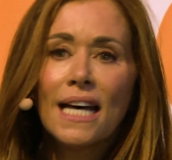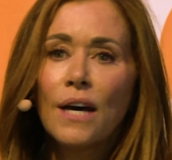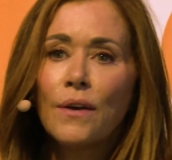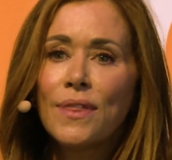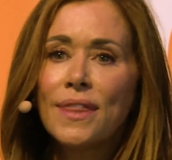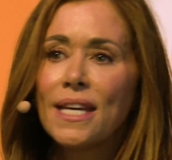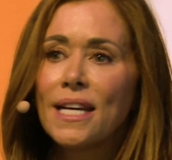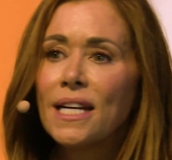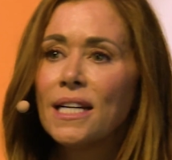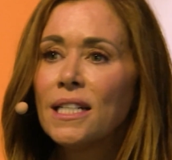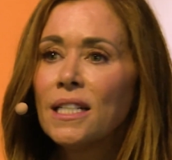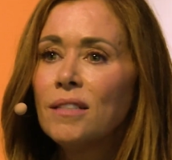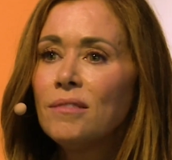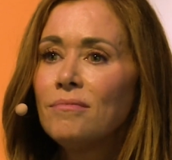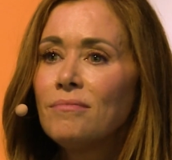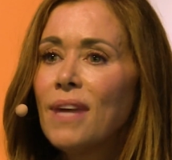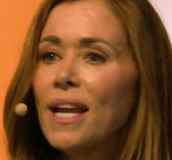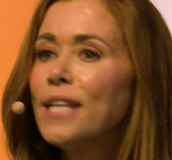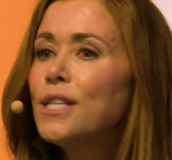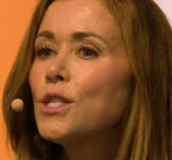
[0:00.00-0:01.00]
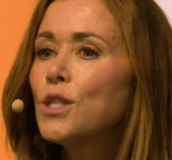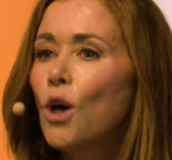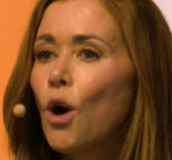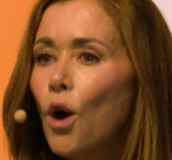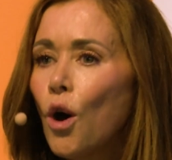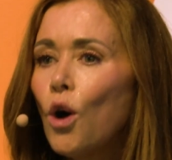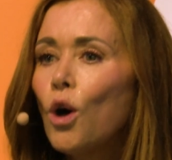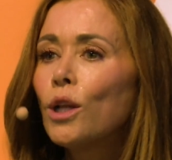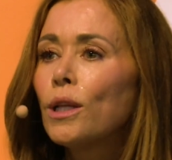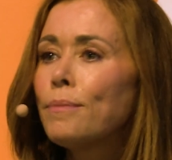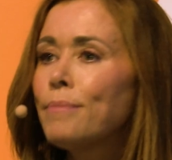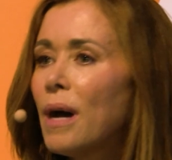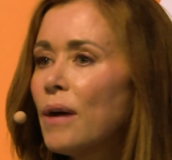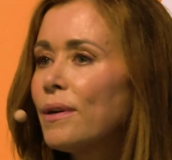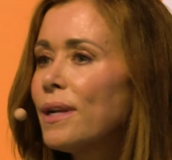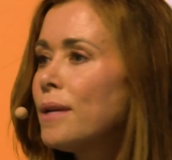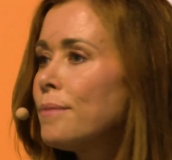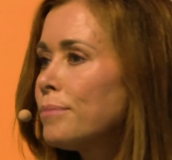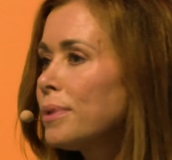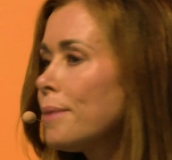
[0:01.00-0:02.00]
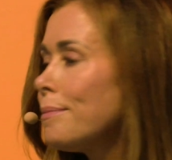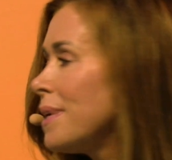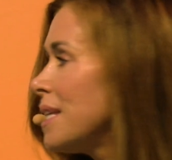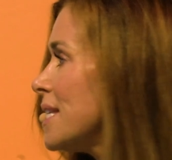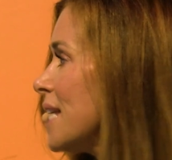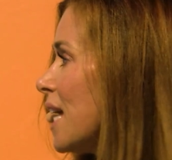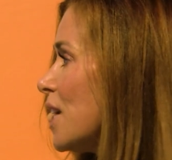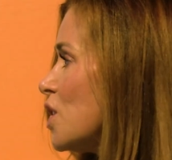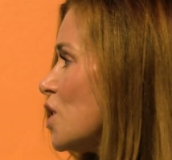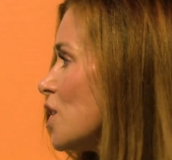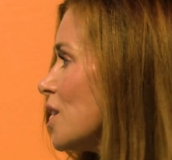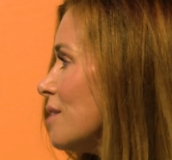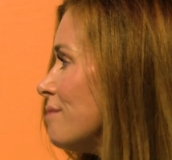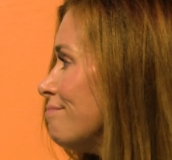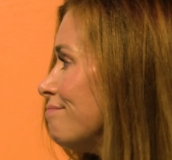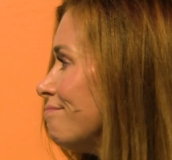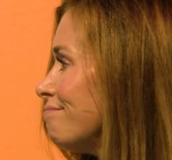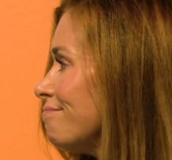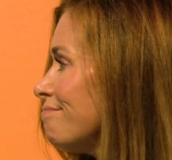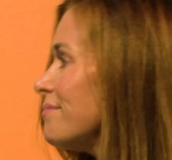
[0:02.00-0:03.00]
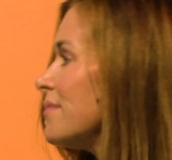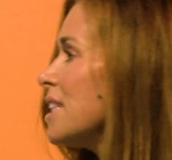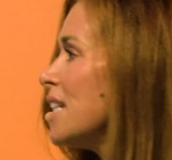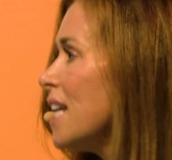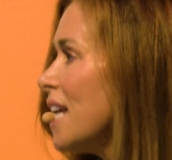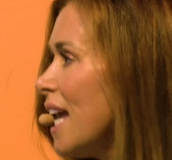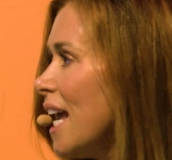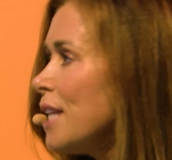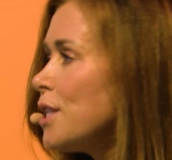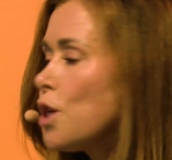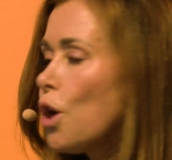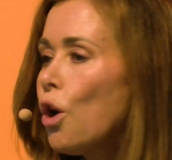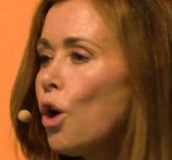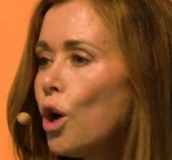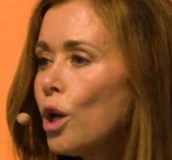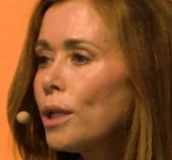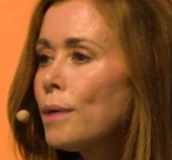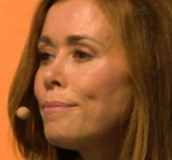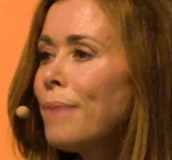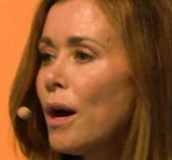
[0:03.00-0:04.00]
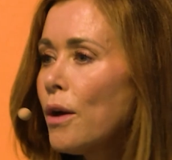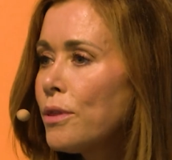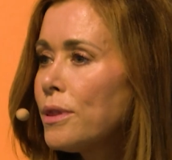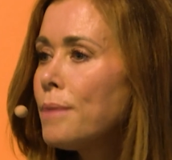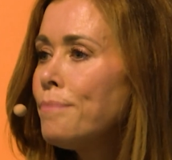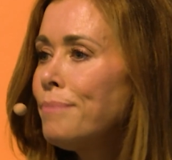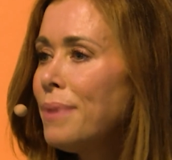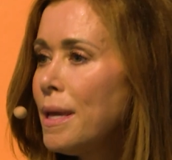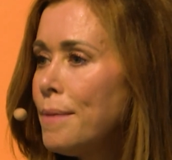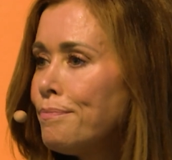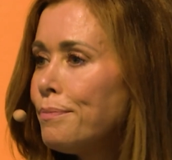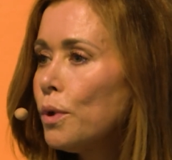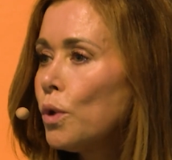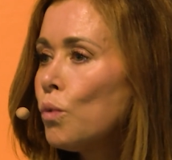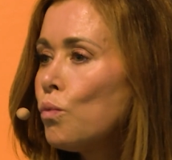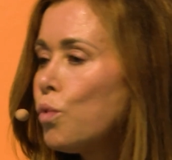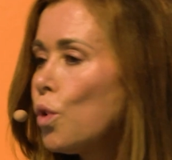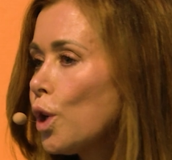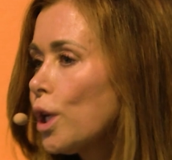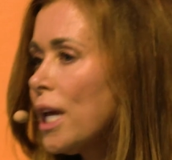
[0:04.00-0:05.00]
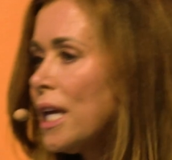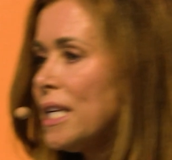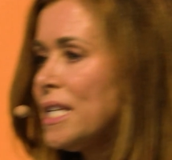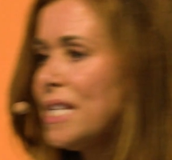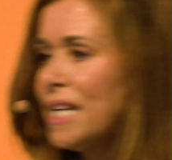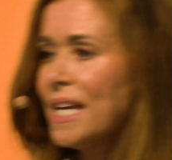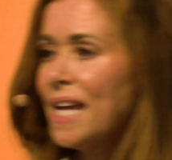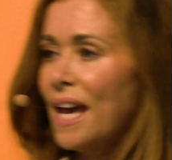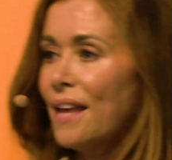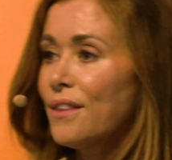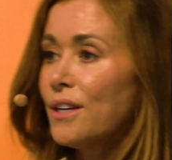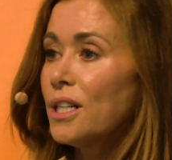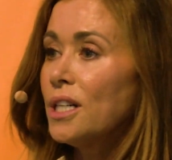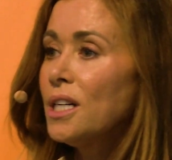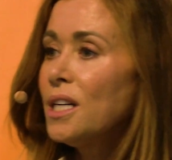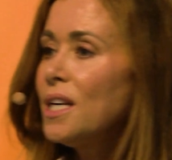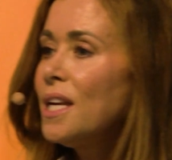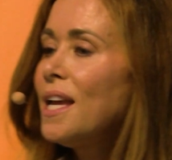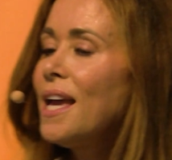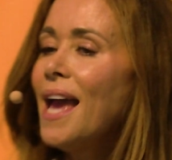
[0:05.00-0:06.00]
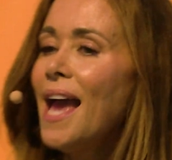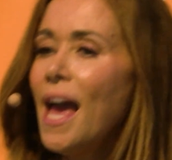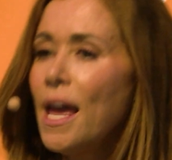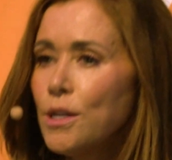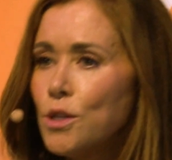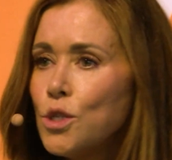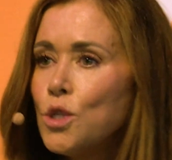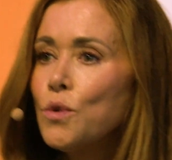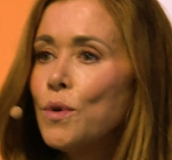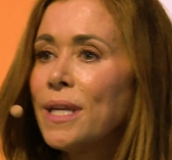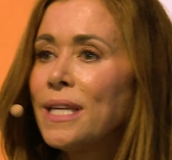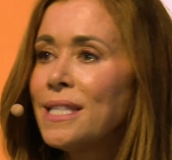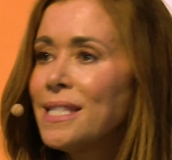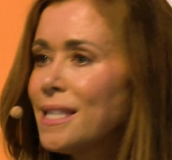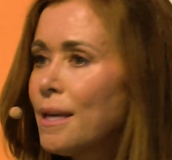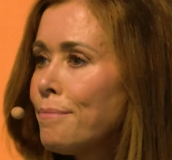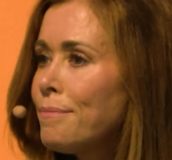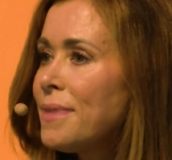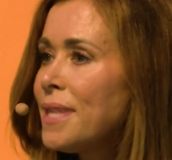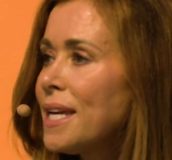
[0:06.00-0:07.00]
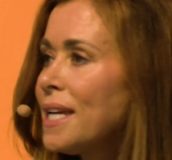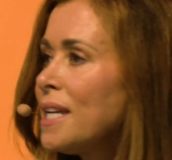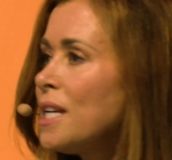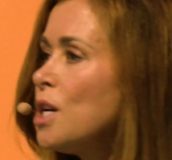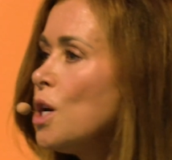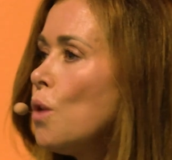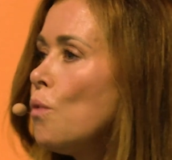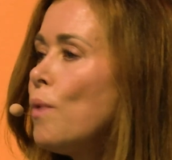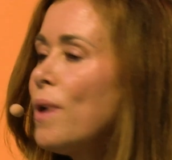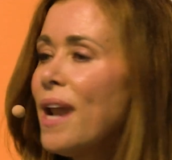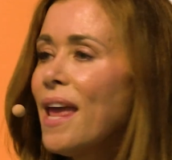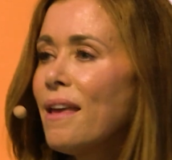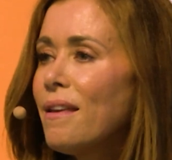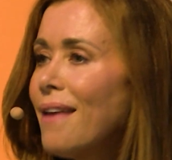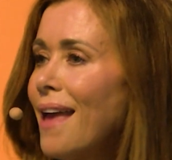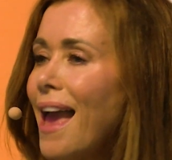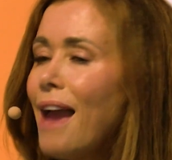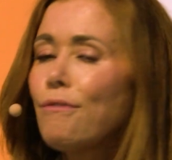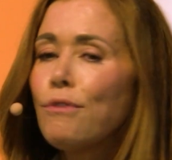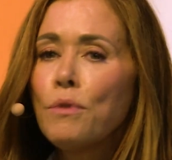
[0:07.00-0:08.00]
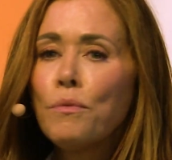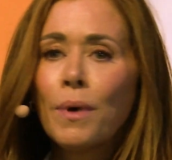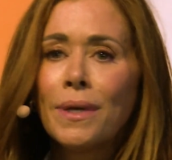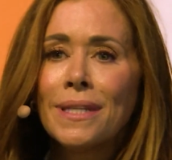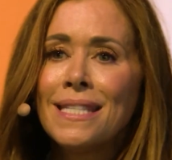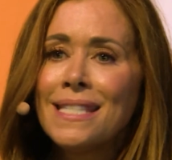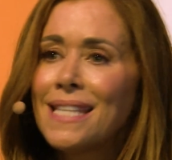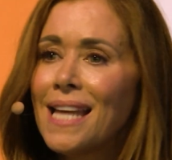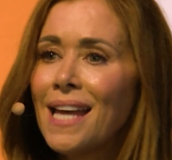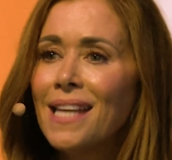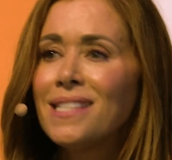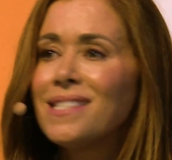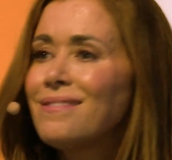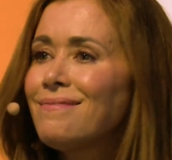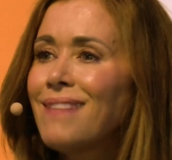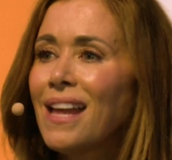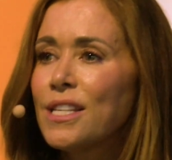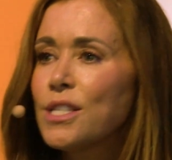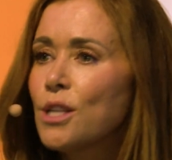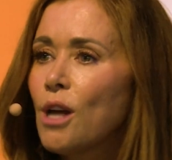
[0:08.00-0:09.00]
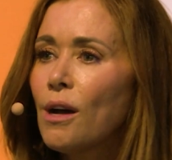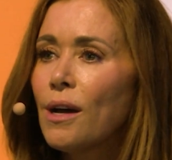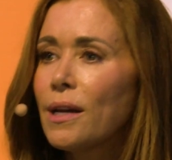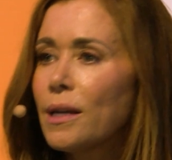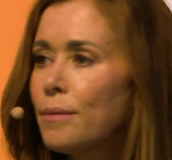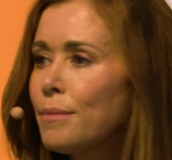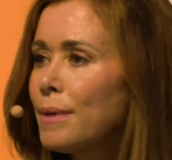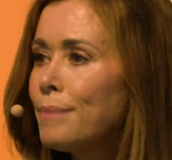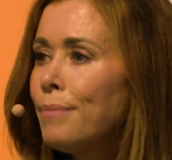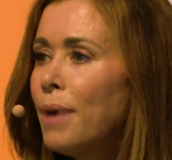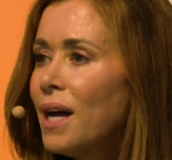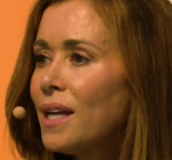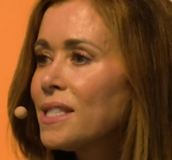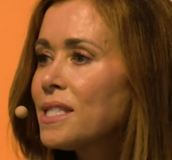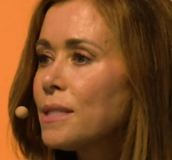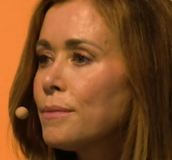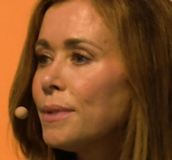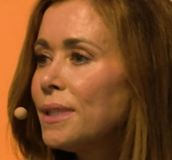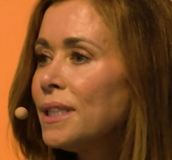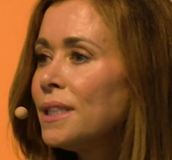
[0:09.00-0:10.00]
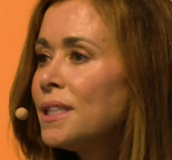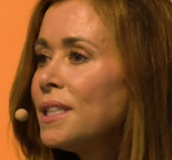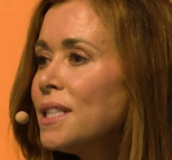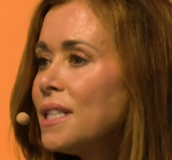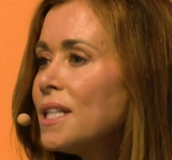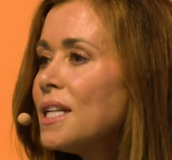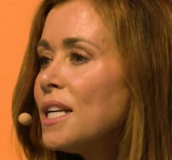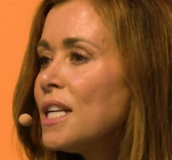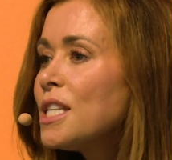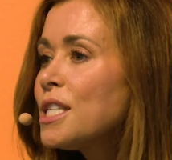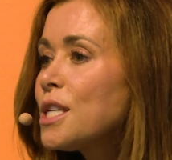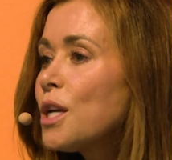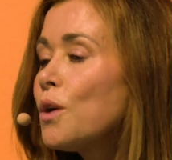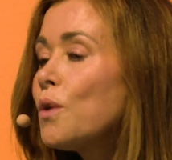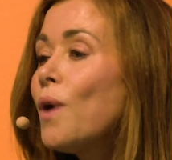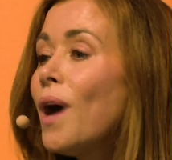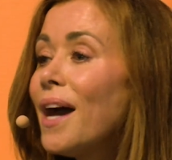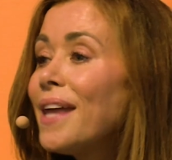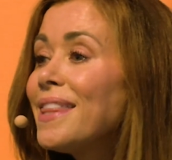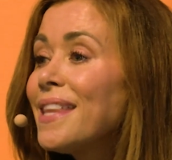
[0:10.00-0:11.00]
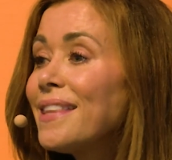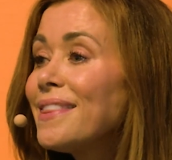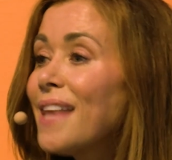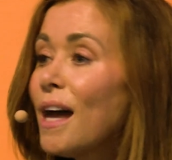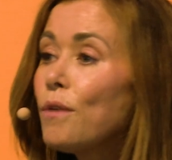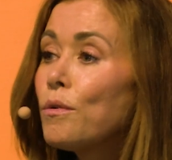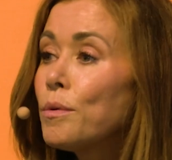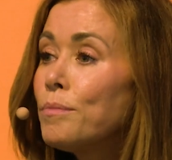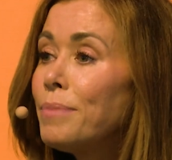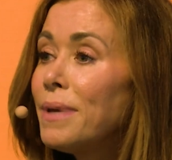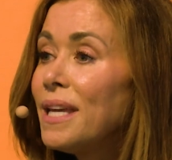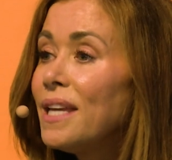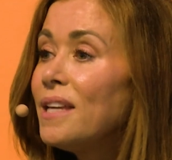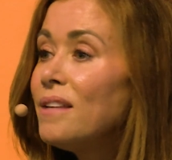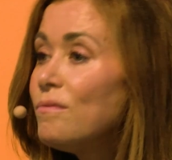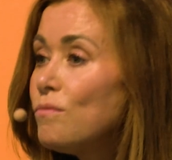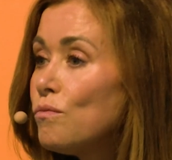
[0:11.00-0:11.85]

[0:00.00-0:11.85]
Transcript: out there. It's all about implementation. It's all about the people working together and doing something when everyone says that's not going to be possible. So I think that would be